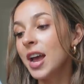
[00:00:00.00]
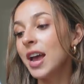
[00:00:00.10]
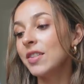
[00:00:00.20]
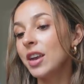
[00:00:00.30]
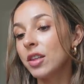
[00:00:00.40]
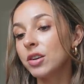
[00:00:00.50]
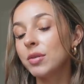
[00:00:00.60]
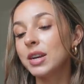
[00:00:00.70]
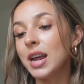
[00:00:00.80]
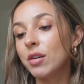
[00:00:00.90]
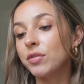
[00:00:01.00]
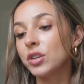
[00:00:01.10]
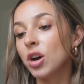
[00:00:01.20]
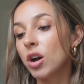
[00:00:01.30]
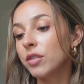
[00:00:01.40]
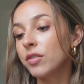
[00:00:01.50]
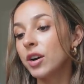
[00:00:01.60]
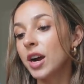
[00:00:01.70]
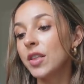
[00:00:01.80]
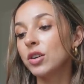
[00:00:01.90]
and the other renowned photographer
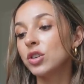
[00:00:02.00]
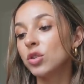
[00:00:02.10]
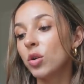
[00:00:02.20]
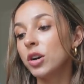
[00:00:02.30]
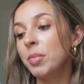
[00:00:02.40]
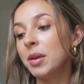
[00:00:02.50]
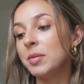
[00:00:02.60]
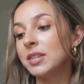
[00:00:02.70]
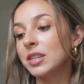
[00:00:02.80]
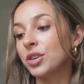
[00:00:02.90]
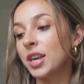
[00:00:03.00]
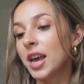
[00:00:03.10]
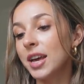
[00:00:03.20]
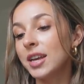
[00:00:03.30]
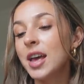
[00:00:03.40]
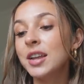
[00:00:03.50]
and their adored baby sister Kit.